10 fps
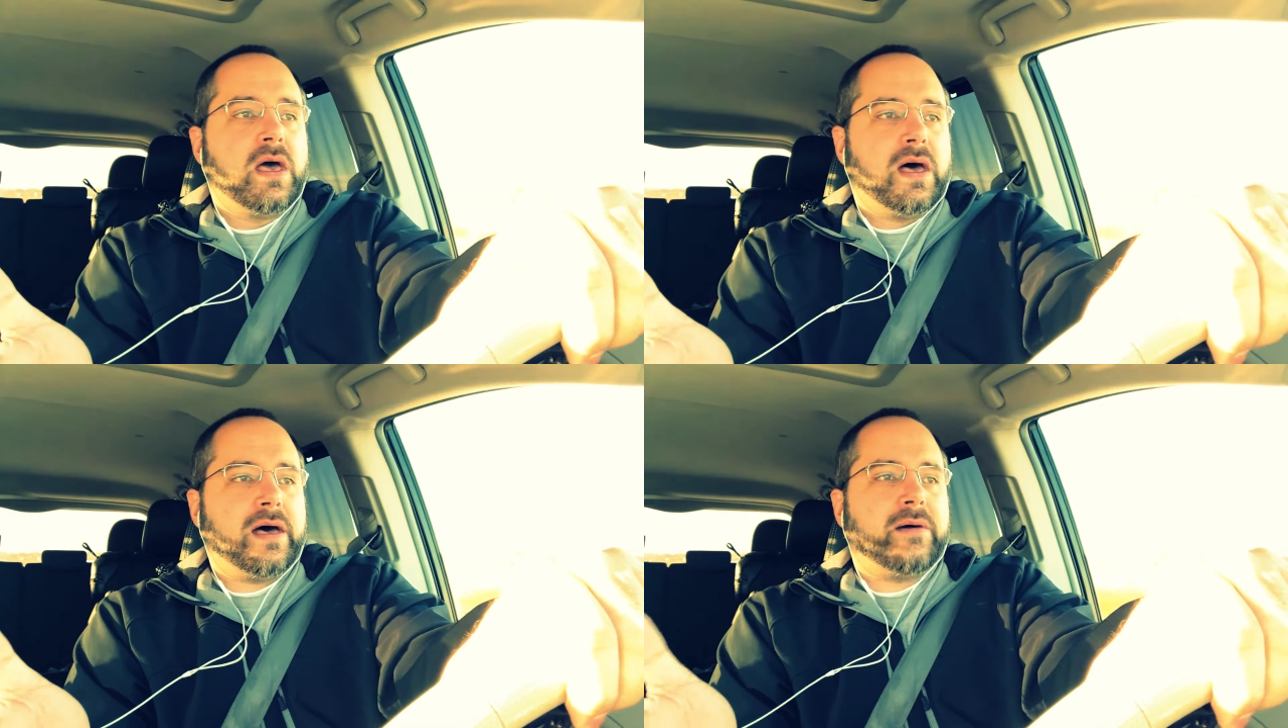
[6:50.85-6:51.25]

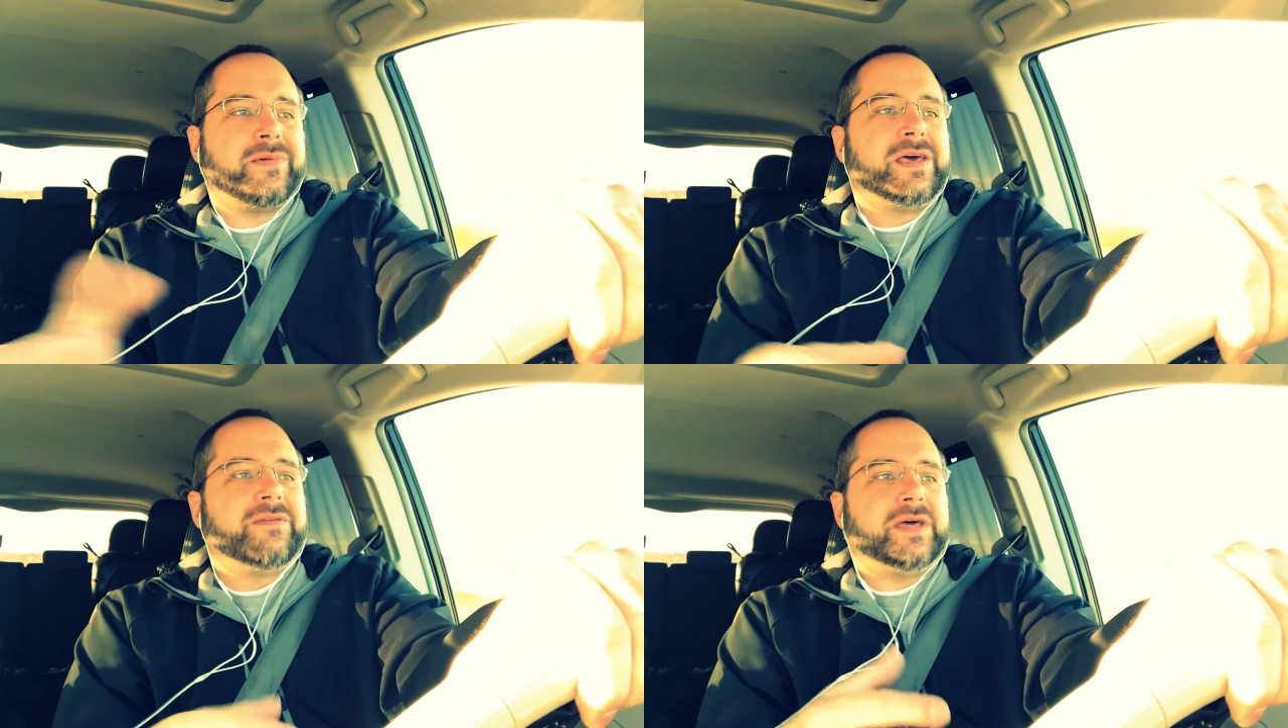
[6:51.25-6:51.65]

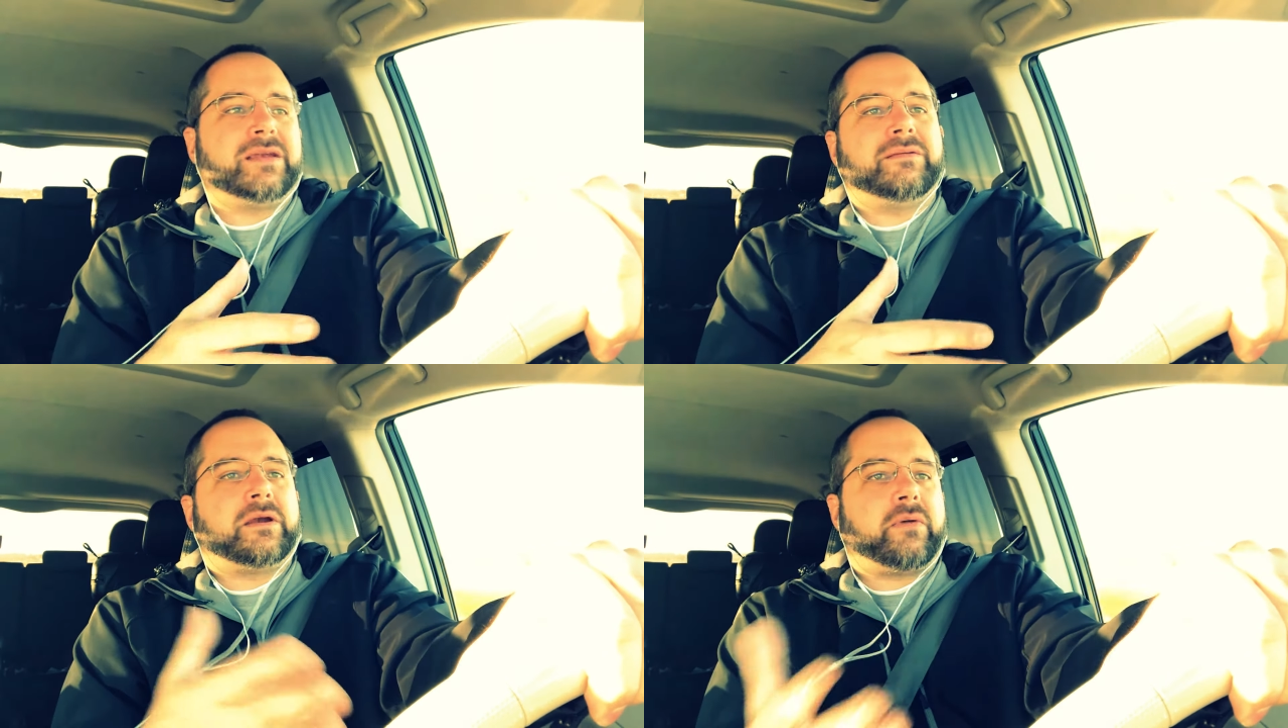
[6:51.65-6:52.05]
That
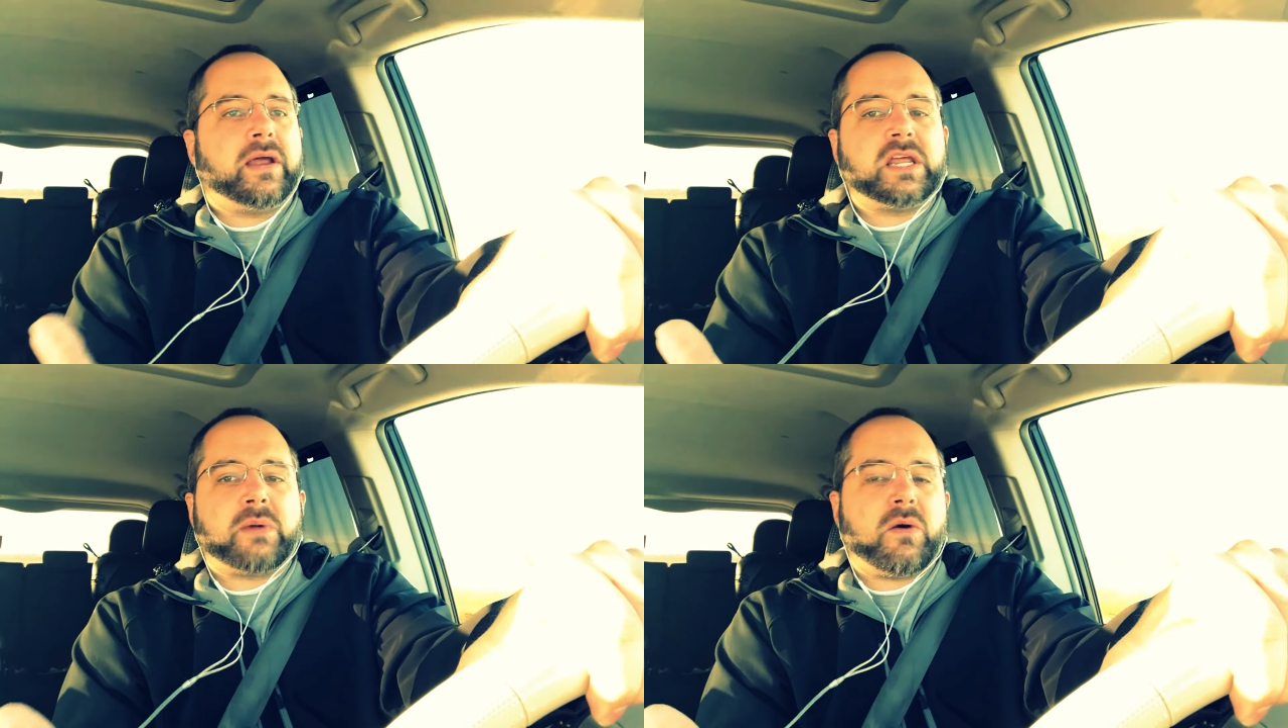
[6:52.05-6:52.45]
in a
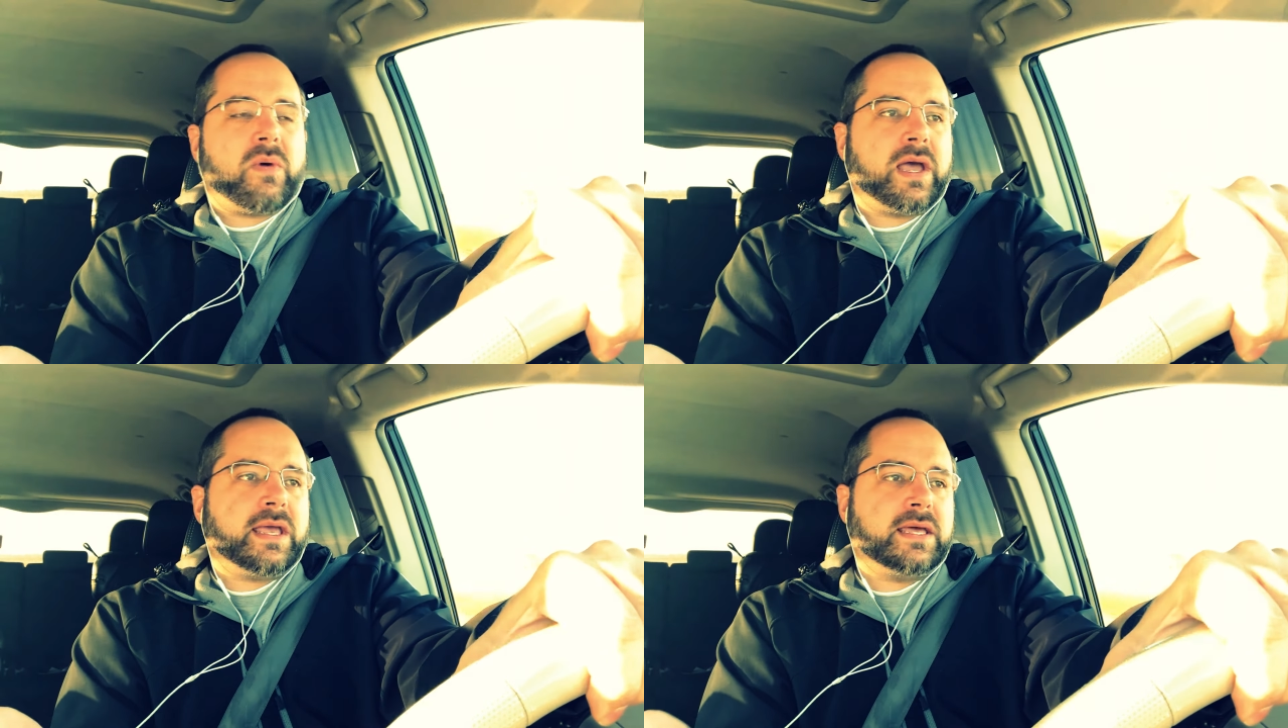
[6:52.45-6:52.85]
roundabout
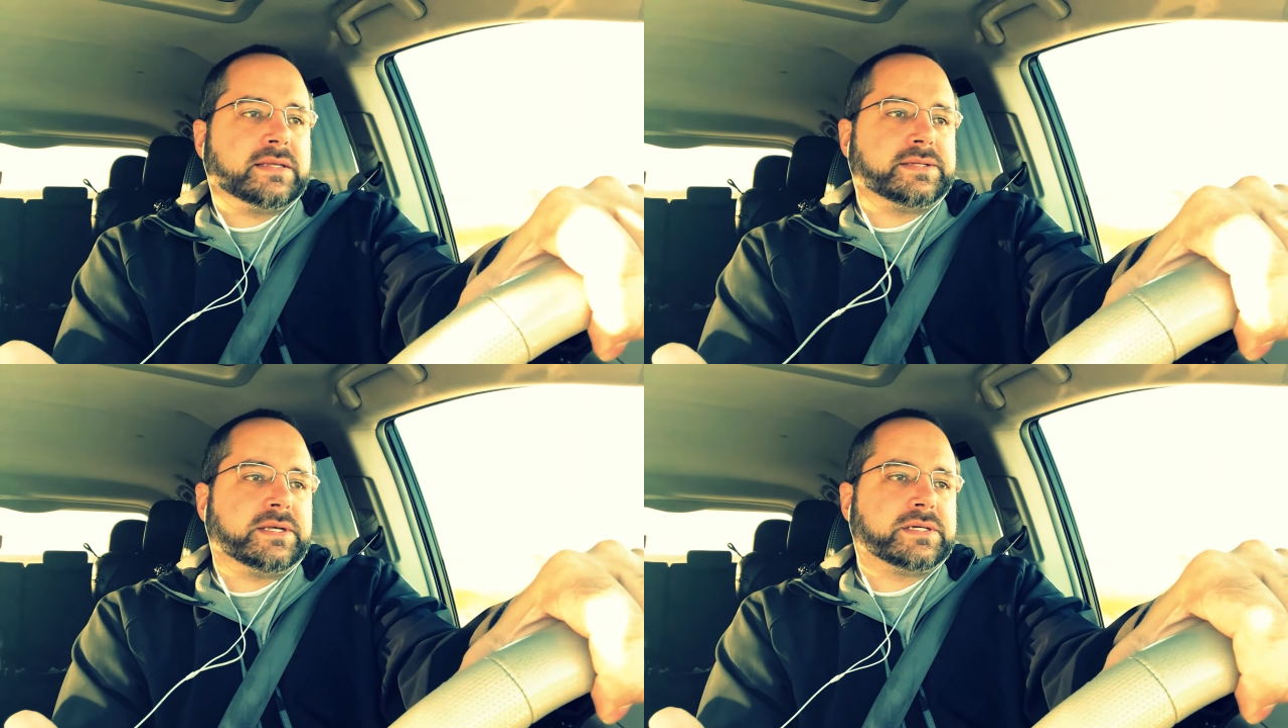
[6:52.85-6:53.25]
way, it
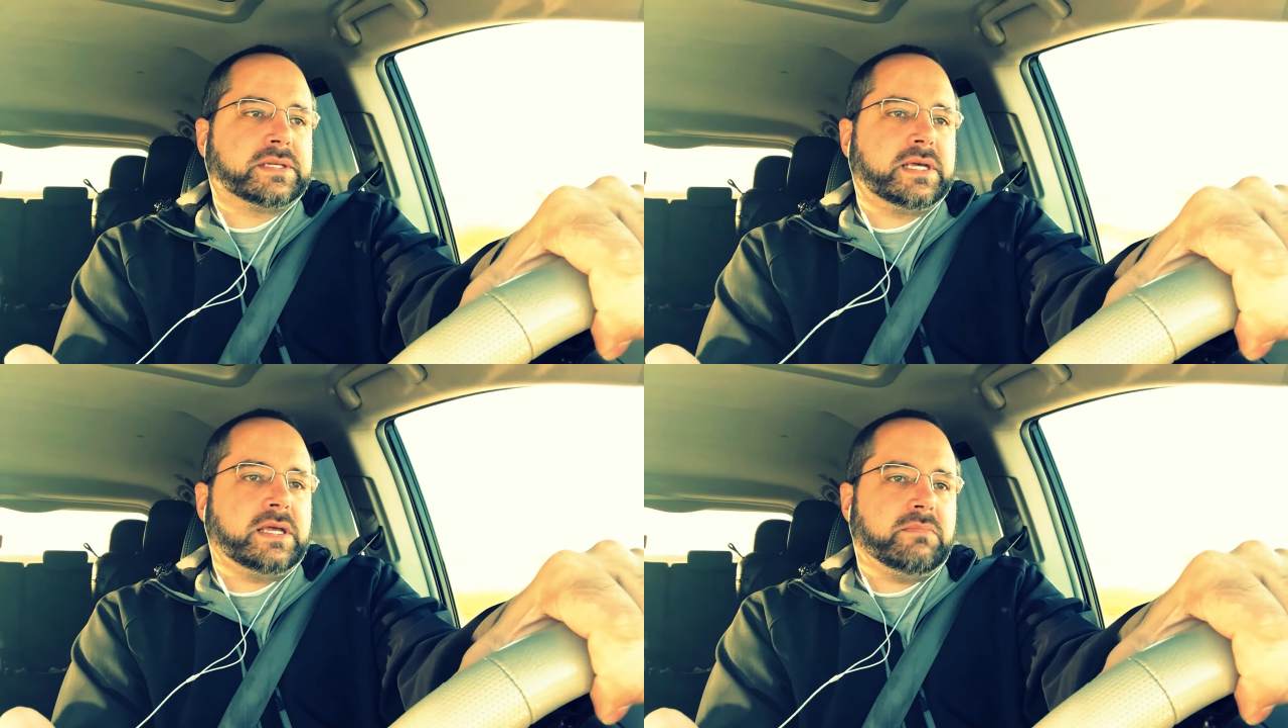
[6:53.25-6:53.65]

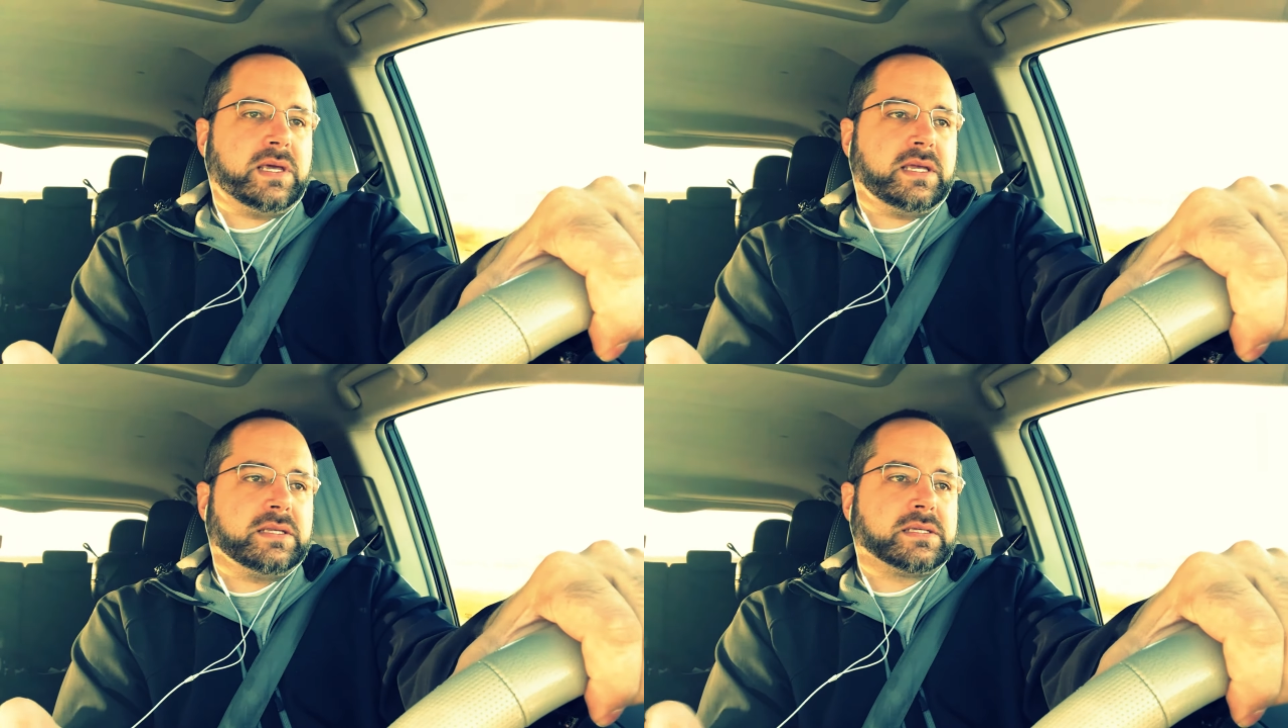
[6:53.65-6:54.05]
essentially
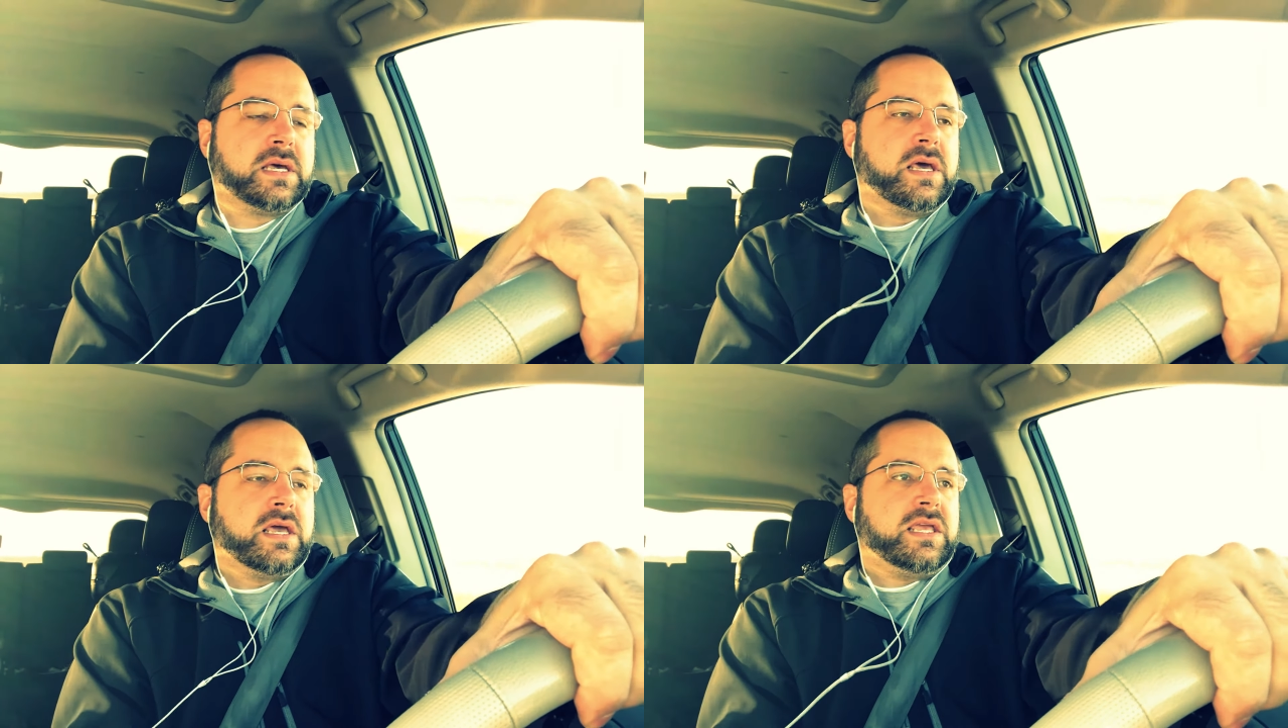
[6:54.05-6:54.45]
means
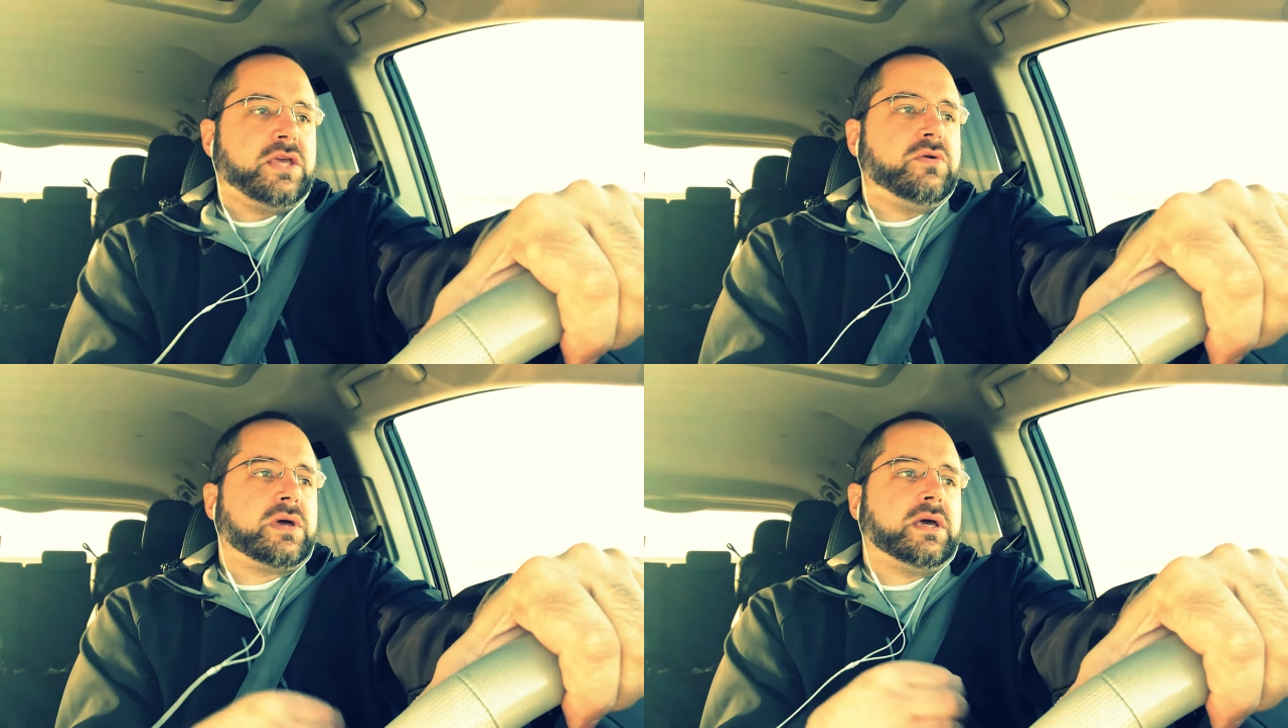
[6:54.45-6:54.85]

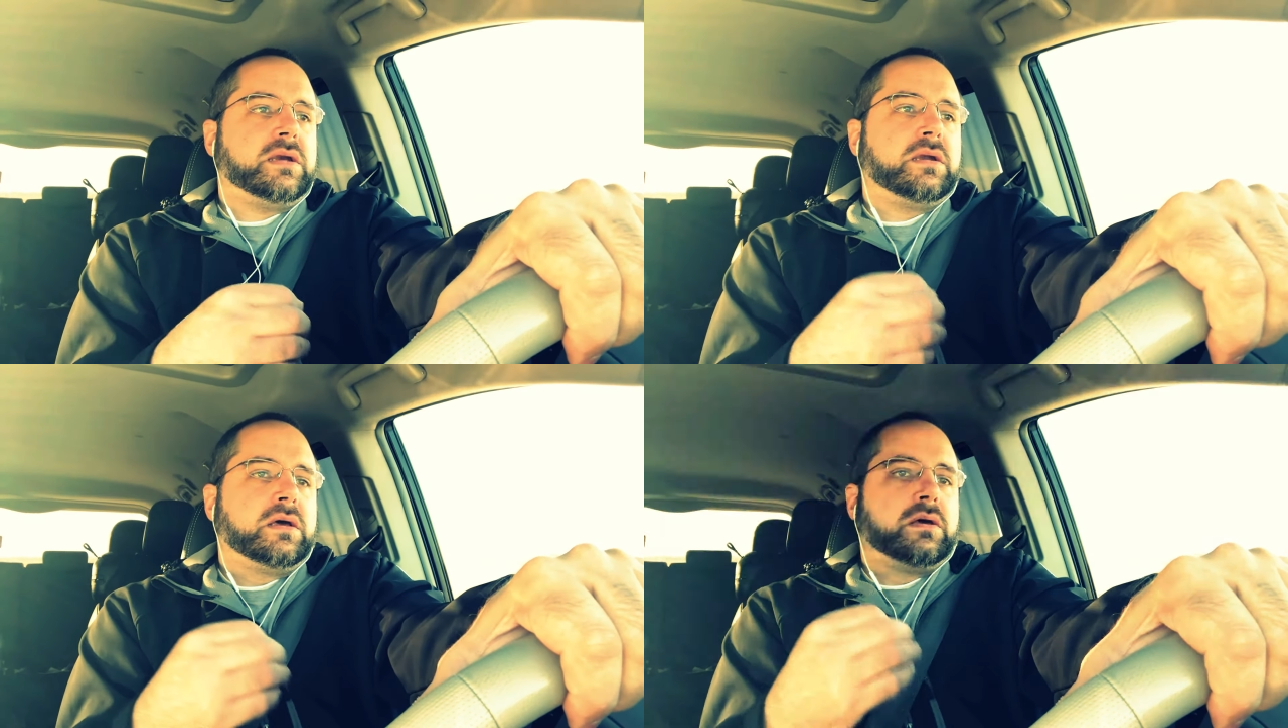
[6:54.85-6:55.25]
you can